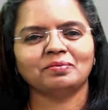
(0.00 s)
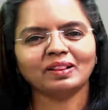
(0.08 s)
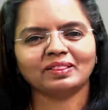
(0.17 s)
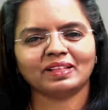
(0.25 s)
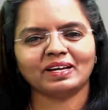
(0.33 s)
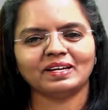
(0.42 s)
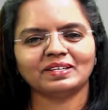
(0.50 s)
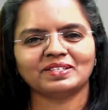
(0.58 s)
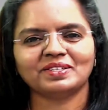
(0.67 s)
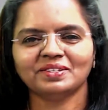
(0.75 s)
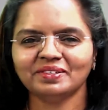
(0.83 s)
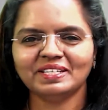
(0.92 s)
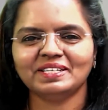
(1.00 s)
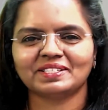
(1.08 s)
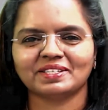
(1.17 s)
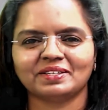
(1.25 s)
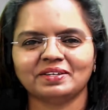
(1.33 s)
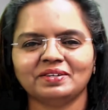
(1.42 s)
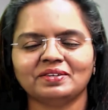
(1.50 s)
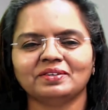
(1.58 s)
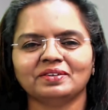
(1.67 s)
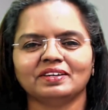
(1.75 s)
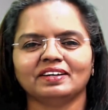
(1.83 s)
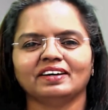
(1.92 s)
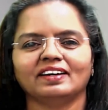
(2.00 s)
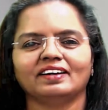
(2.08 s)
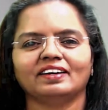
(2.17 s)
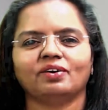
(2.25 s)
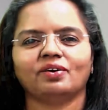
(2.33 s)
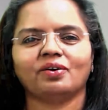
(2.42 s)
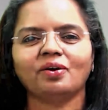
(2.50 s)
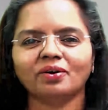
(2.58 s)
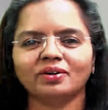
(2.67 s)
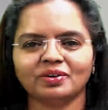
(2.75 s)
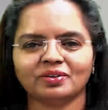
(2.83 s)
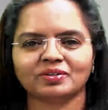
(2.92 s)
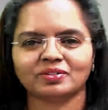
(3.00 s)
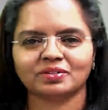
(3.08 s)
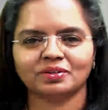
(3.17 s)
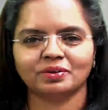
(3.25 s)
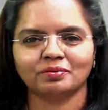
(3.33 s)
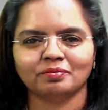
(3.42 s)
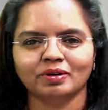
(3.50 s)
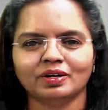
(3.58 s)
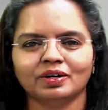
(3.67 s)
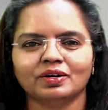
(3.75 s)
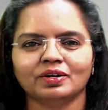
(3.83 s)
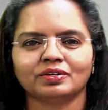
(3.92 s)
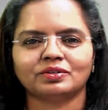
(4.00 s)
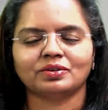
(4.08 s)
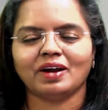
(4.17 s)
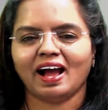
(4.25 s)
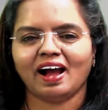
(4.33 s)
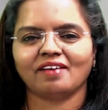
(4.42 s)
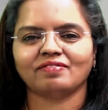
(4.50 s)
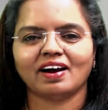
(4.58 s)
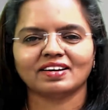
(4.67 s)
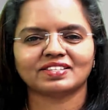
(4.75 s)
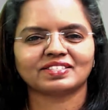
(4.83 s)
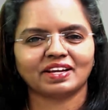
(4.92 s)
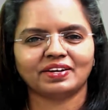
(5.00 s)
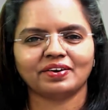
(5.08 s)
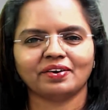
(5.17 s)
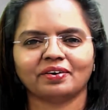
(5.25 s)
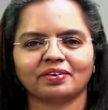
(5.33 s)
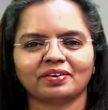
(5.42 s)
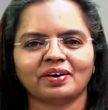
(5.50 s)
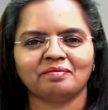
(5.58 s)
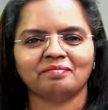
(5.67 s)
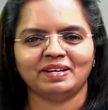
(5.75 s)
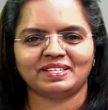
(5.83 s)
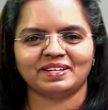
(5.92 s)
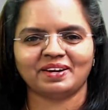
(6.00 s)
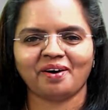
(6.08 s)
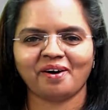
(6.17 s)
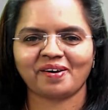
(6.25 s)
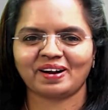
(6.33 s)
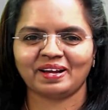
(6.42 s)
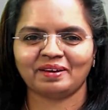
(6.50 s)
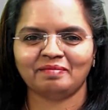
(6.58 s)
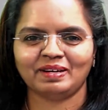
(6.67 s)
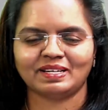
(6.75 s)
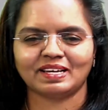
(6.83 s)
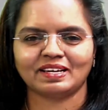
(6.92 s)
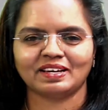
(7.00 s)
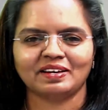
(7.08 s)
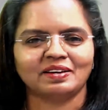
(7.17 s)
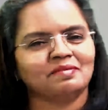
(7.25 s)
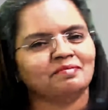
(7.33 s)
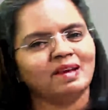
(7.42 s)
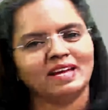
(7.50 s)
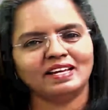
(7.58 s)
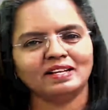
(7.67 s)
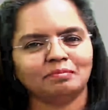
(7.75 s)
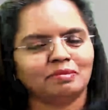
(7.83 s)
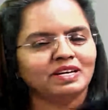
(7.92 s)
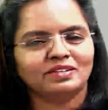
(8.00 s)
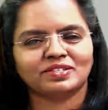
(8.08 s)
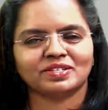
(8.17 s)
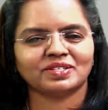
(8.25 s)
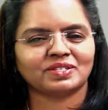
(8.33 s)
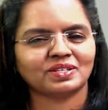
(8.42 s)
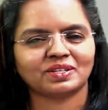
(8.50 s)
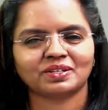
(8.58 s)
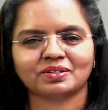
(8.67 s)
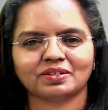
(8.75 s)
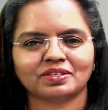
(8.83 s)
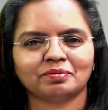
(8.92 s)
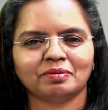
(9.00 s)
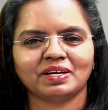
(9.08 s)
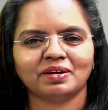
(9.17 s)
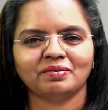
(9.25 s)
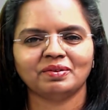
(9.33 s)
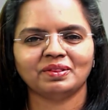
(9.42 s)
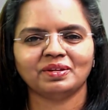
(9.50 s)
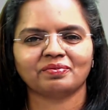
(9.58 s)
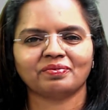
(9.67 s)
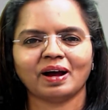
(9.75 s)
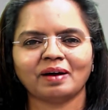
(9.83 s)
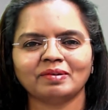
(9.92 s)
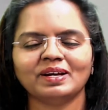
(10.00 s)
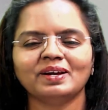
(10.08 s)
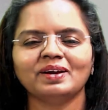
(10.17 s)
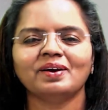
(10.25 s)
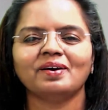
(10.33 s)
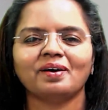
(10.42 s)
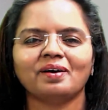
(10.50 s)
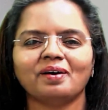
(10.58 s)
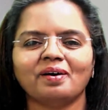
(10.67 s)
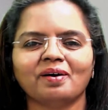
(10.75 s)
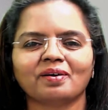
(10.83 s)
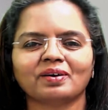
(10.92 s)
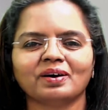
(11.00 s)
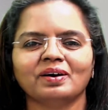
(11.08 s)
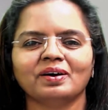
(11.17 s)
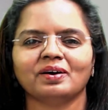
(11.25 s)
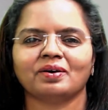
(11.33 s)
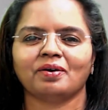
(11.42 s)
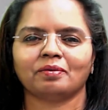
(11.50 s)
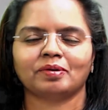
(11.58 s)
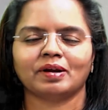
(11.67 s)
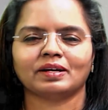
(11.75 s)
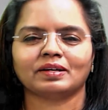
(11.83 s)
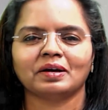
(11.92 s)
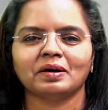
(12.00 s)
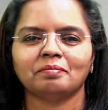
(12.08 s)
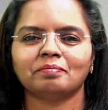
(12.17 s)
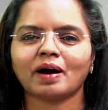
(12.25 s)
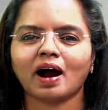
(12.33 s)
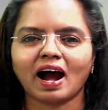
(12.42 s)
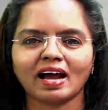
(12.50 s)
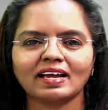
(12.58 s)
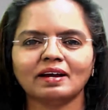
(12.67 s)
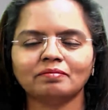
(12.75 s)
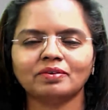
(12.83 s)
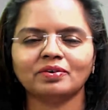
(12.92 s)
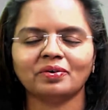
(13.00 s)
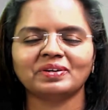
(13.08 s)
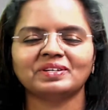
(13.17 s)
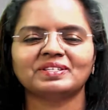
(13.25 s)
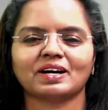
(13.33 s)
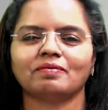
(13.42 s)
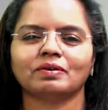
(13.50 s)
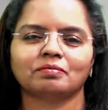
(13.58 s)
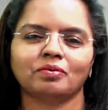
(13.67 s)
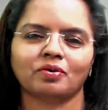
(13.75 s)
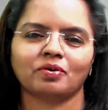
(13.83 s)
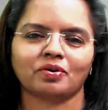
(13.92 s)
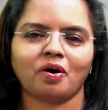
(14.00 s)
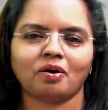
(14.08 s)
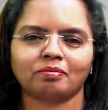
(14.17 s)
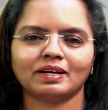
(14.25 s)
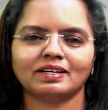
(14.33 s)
things you need to do on your Zoom to have a secure meeting, online meeting. May it be just speaking with your family or corporate. But I am going to cover more corporate